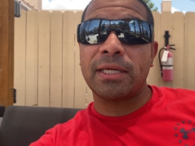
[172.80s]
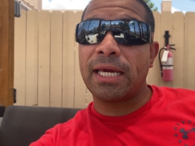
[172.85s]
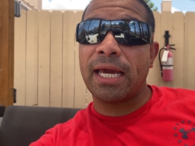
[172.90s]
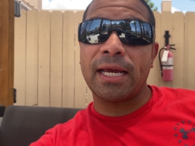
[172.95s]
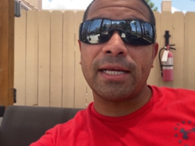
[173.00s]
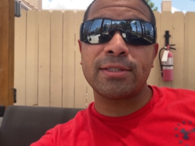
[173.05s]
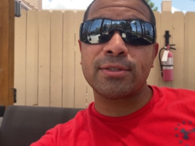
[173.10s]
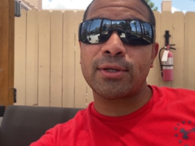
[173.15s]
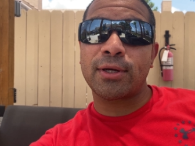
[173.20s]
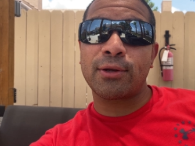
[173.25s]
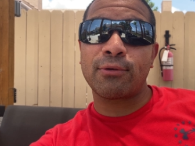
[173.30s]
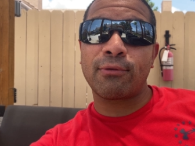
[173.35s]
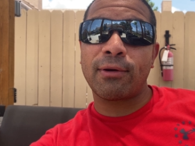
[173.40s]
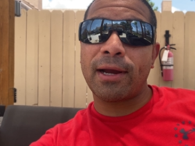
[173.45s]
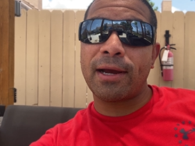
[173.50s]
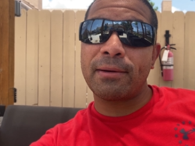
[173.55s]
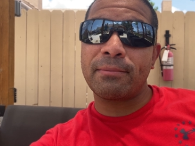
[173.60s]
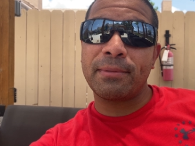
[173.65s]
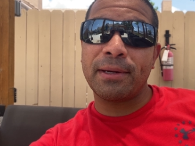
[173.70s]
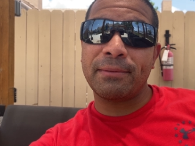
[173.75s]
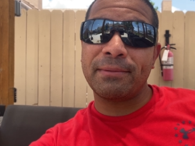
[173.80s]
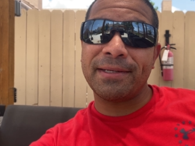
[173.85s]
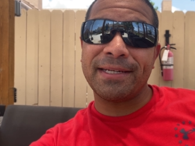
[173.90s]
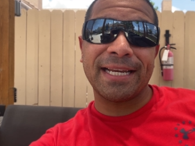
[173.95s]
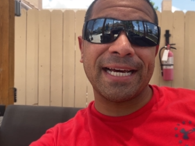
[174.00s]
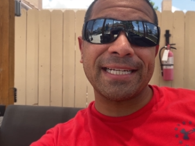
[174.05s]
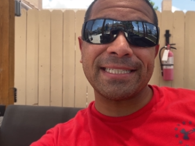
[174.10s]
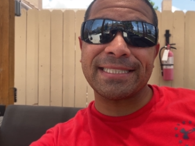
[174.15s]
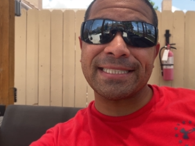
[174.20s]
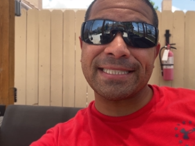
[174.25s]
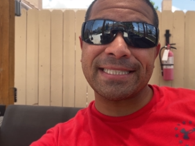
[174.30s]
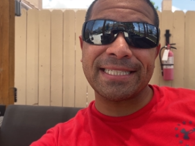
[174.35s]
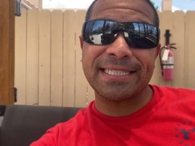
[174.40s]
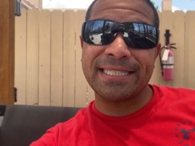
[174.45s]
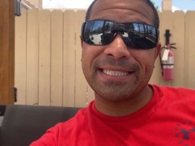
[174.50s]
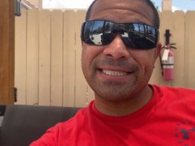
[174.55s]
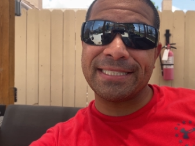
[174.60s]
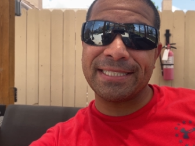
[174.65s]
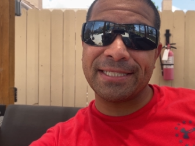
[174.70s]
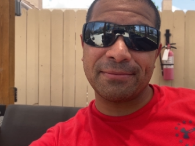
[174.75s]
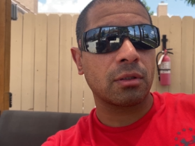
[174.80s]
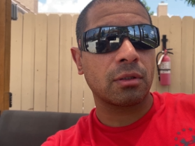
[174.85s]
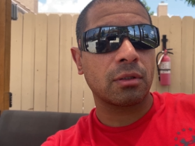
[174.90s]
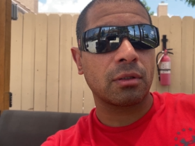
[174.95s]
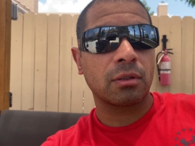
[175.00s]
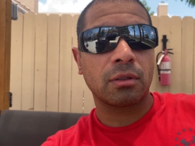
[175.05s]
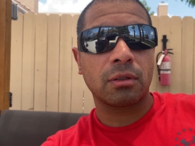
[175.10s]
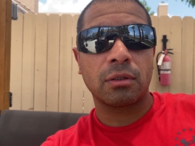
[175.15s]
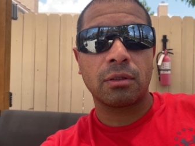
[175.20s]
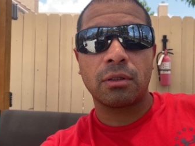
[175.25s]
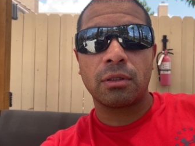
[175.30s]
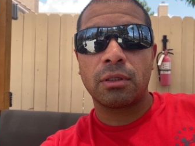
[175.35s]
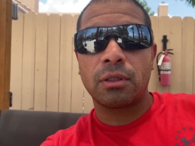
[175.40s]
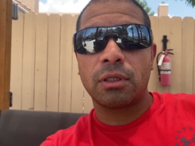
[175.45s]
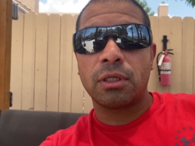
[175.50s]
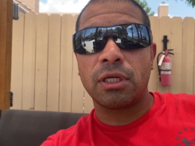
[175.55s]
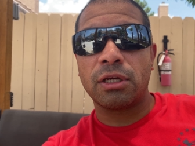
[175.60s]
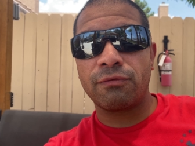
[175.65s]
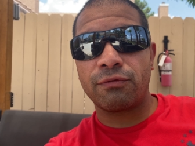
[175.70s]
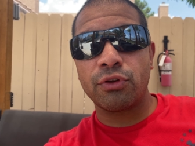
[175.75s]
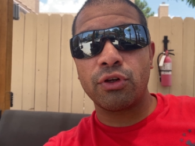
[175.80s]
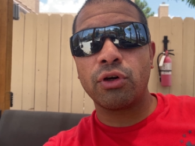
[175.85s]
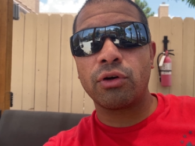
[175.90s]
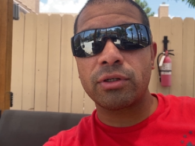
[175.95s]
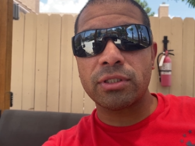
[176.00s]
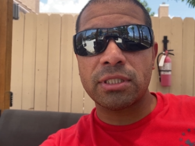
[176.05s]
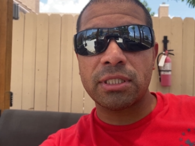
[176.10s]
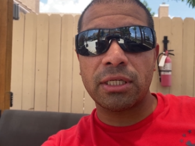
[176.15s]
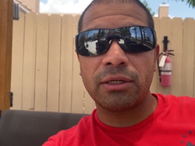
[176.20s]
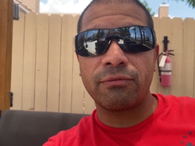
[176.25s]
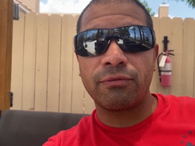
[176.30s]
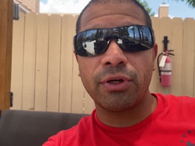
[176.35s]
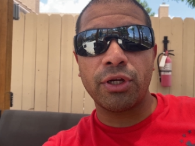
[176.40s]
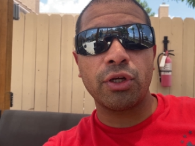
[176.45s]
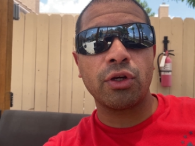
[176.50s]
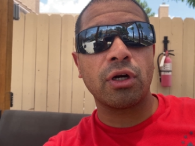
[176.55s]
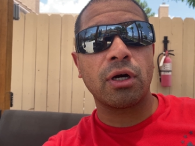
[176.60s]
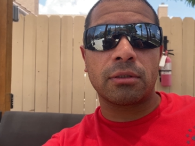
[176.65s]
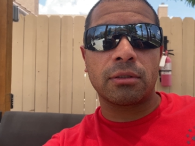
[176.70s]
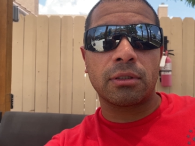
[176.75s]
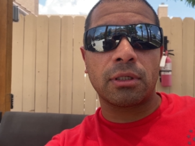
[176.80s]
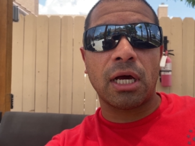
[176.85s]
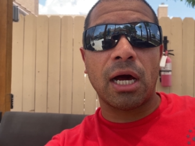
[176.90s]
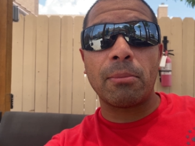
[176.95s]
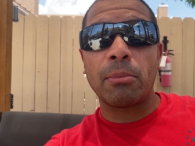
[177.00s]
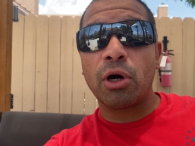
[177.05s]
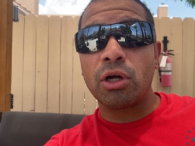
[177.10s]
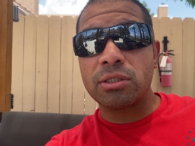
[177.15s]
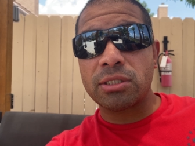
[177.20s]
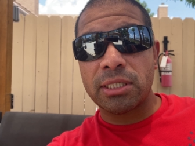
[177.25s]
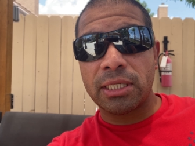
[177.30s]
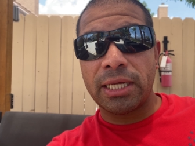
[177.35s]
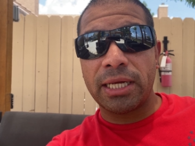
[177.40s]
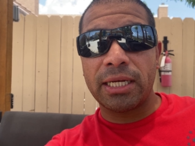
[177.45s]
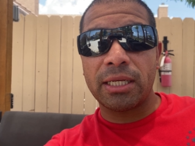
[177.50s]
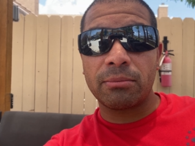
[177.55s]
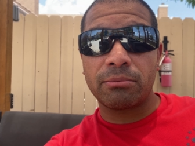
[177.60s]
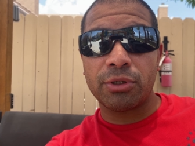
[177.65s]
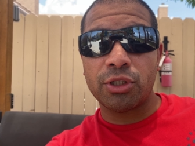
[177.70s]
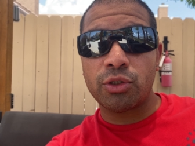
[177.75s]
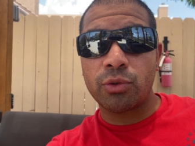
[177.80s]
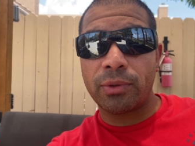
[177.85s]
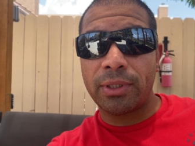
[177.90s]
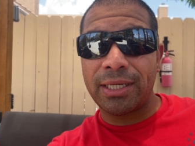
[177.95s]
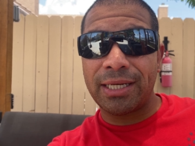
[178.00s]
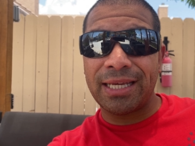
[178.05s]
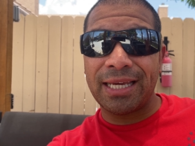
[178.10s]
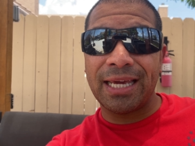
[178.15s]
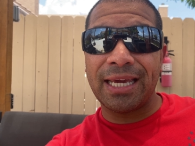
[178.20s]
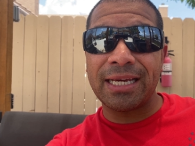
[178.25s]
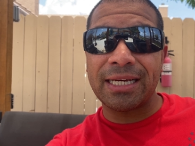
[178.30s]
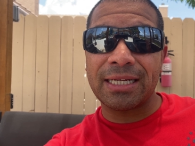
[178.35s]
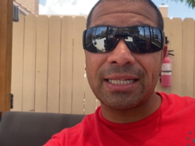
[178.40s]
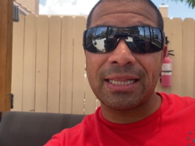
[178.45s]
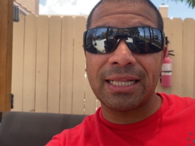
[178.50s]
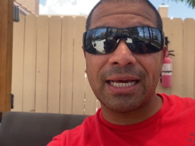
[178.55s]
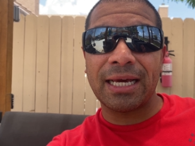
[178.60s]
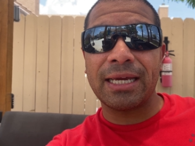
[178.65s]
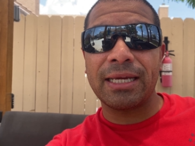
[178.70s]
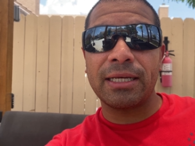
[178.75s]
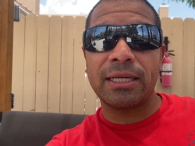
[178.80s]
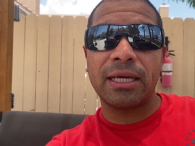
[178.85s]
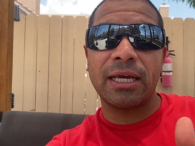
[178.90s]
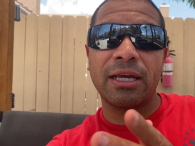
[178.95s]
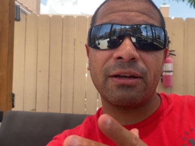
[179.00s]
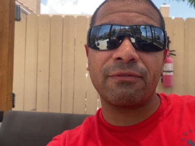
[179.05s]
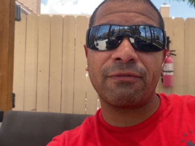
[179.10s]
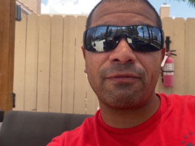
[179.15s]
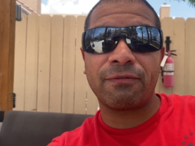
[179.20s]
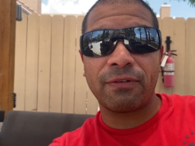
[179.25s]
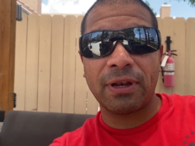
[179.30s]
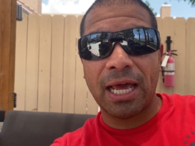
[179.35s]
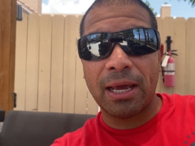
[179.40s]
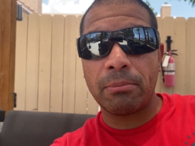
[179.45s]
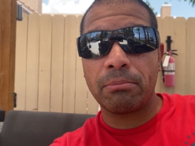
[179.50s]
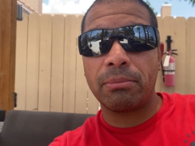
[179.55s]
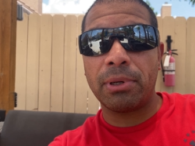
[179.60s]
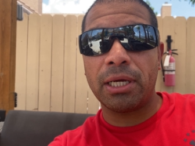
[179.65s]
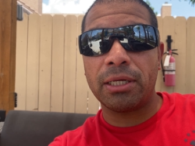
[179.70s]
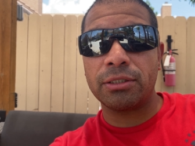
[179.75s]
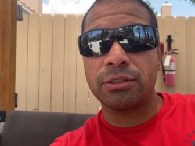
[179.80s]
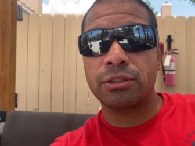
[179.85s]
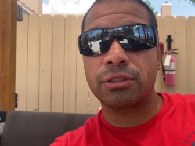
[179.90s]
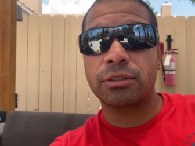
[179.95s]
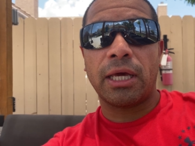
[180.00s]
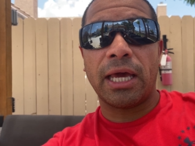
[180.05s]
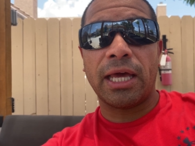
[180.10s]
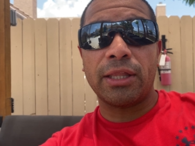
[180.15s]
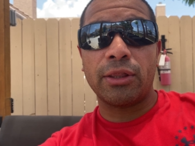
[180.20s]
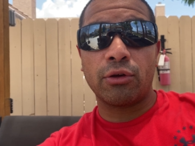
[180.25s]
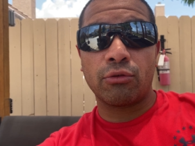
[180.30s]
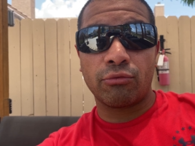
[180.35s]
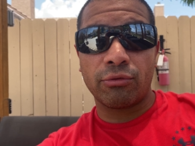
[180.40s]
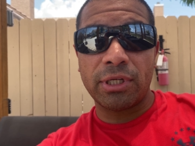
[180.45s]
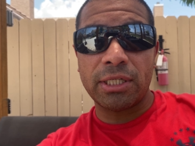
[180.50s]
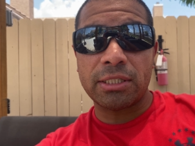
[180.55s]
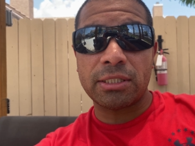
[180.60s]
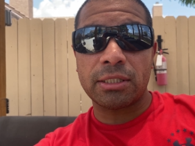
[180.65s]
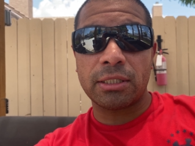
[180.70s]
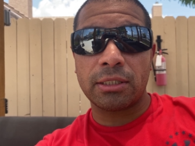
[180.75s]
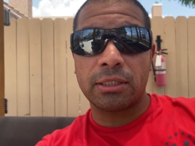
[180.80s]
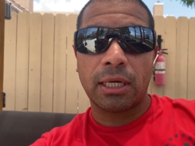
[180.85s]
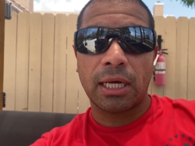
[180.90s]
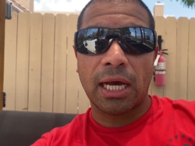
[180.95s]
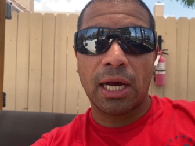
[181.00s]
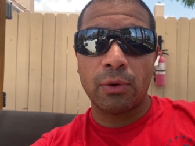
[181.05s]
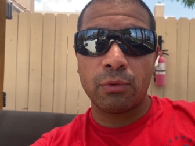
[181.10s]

Gains all around, baby, not just in the gym. If you notice in the video, I'm alternating between incline and flat bench. And the reason I